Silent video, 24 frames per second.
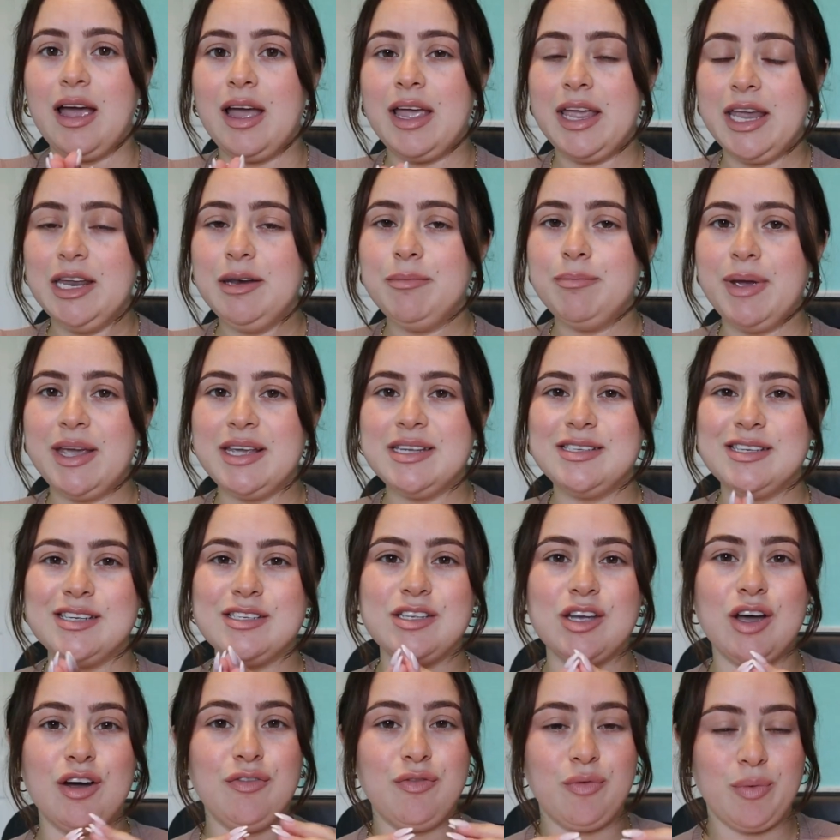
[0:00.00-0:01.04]
In basis
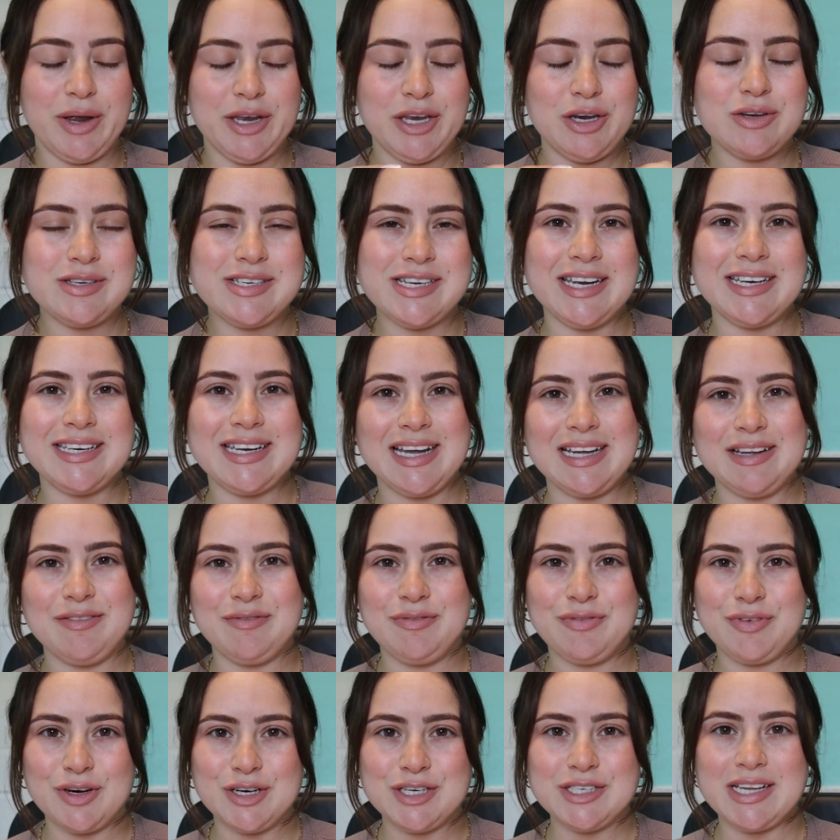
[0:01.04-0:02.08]
of when you take that
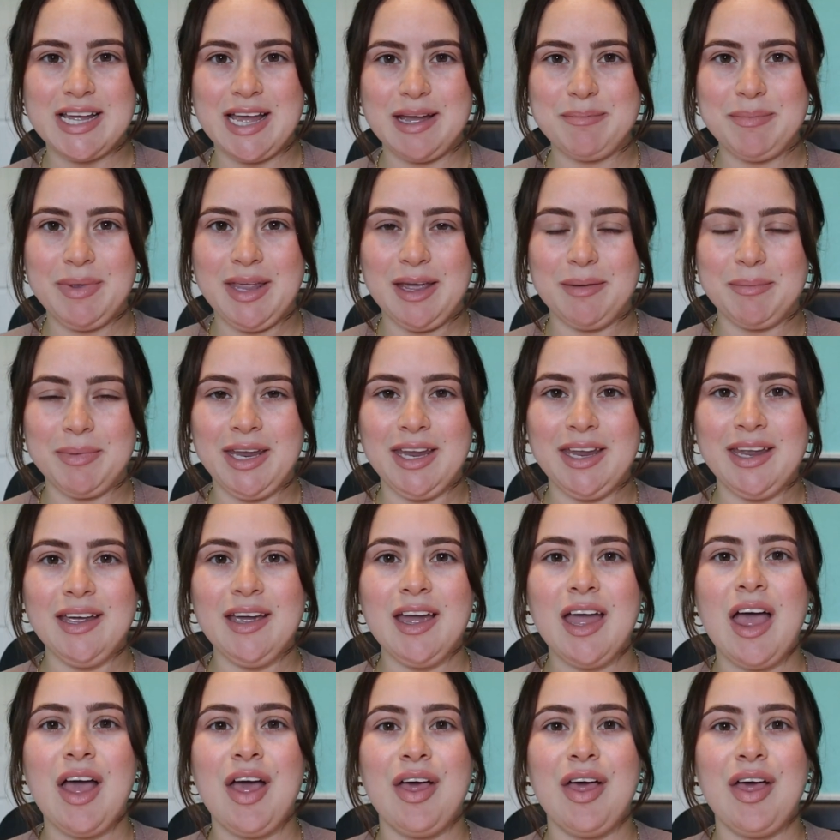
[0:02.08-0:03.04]
first NBME,